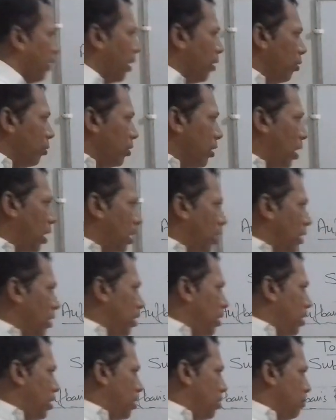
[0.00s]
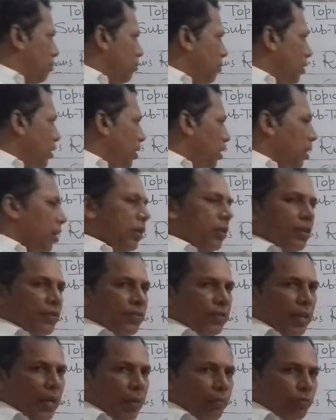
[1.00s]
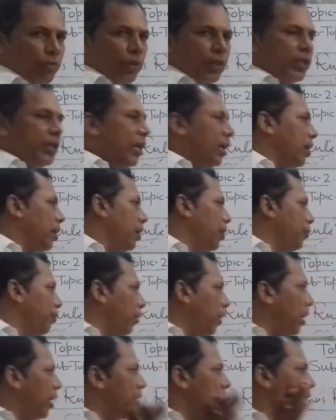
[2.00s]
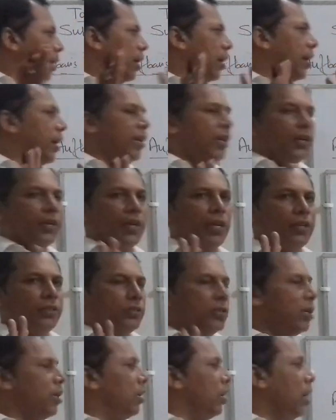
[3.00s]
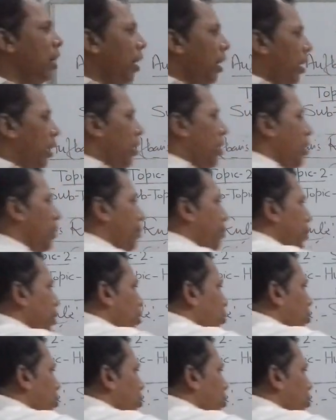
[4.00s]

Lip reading: Follow the order. In the same way, children, don't take any tension. If